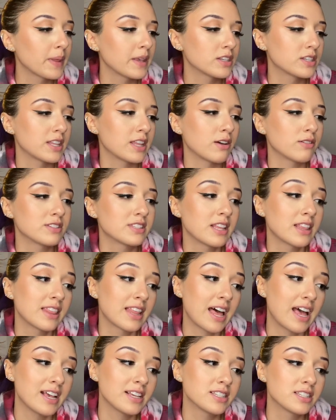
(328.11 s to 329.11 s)
So that was the
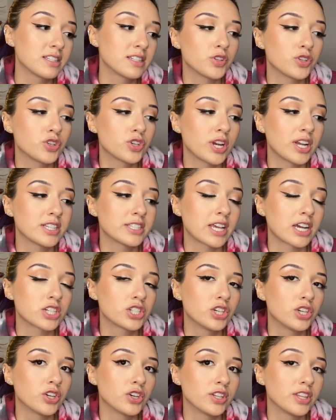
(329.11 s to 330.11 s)
last
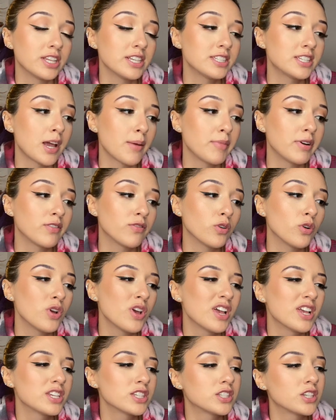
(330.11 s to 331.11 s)
transaction during this time interval.
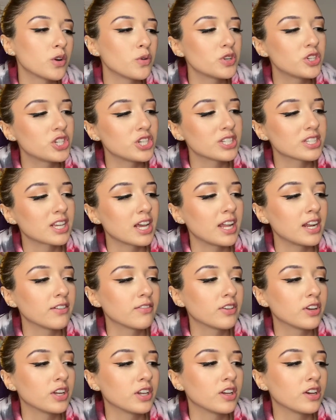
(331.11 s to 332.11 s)
So it's just kind
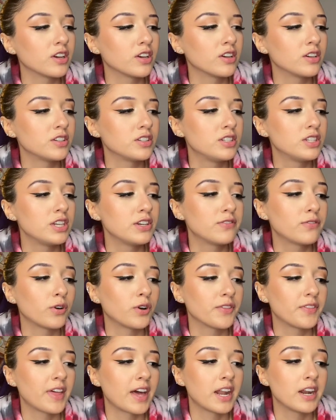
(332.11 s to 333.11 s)
of gonna
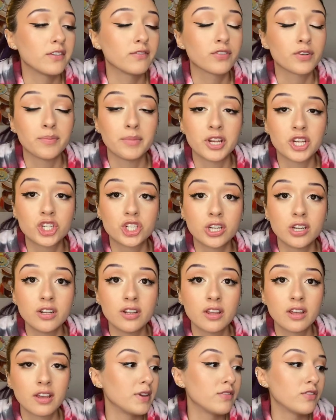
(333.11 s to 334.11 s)
default that
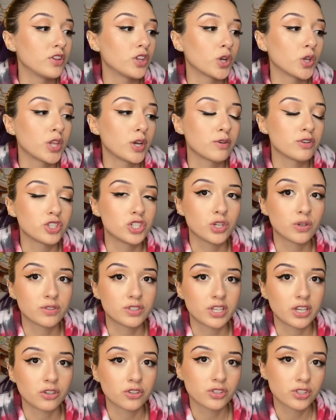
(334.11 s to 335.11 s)
information, even though there was no
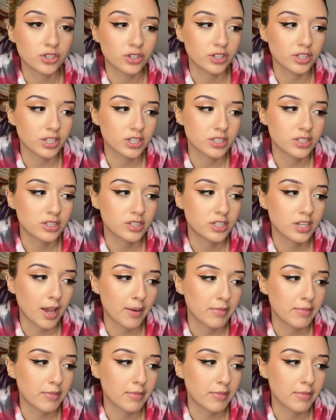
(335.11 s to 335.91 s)
sales during this time